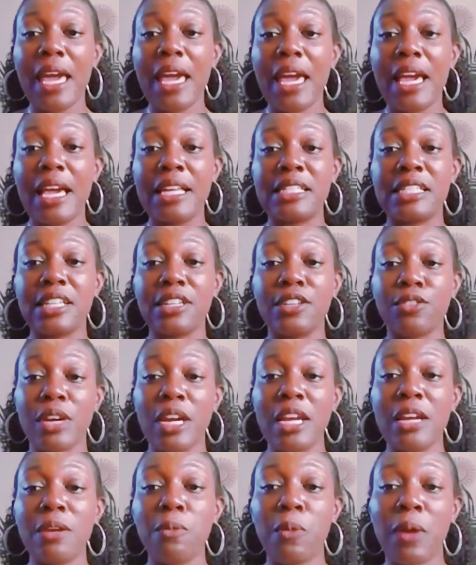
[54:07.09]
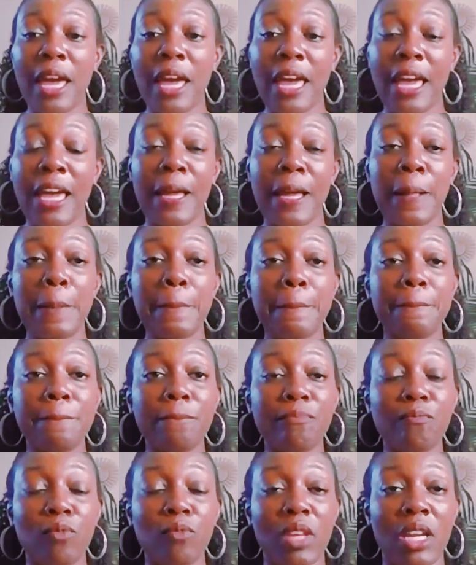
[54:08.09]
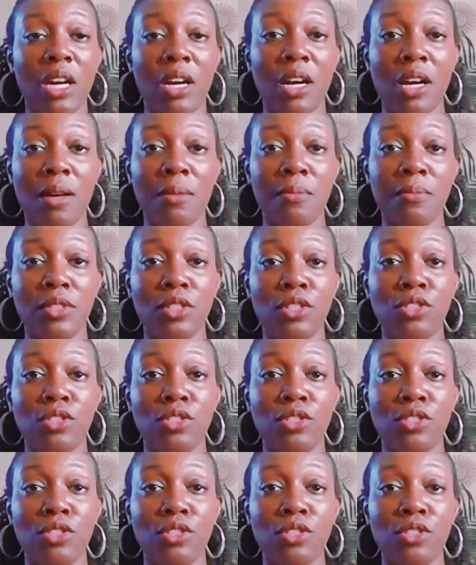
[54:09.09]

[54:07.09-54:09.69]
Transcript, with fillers: It's a great way um,